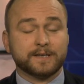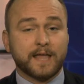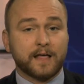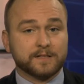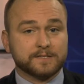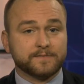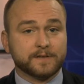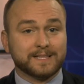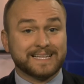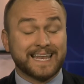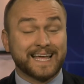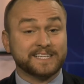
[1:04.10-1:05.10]
in Ellettsville
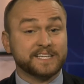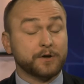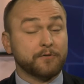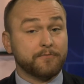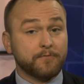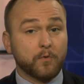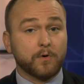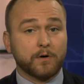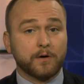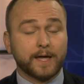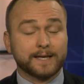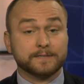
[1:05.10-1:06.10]
in
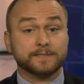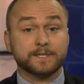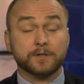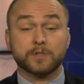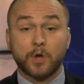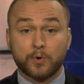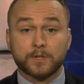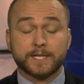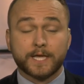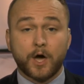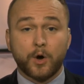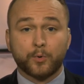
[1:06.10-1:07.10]
1904 and is still
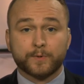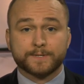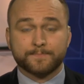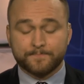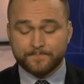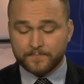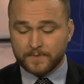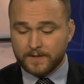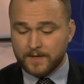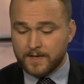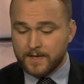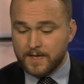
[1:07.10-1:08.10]
locally owned.
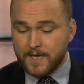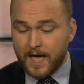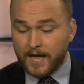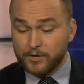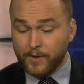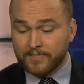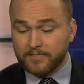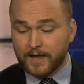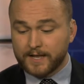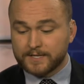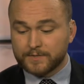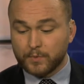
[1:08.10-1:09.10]
IU
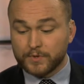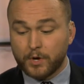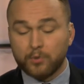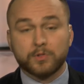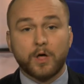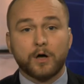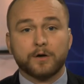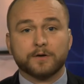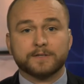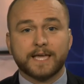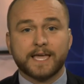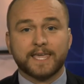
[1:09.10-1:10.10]
Athletics will no longer
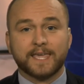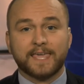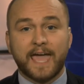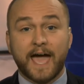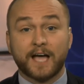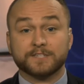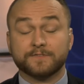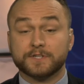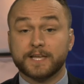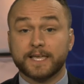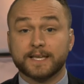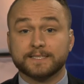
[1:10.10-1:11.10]
take cash for
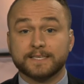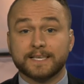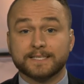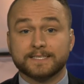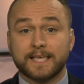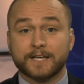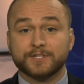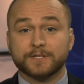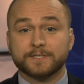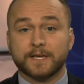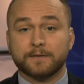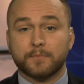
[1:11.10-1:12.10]
tickets,
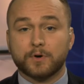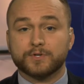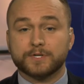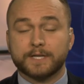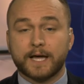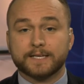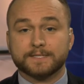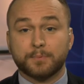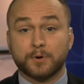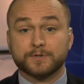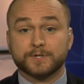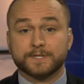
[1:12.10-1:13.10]
concessions, and merchandise
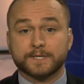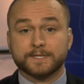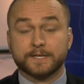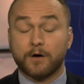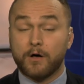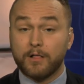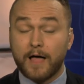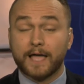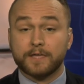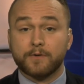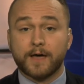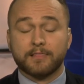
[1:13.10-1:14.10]
purchases at all
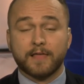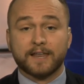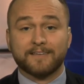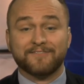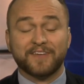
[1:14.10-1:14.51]
IU Athletic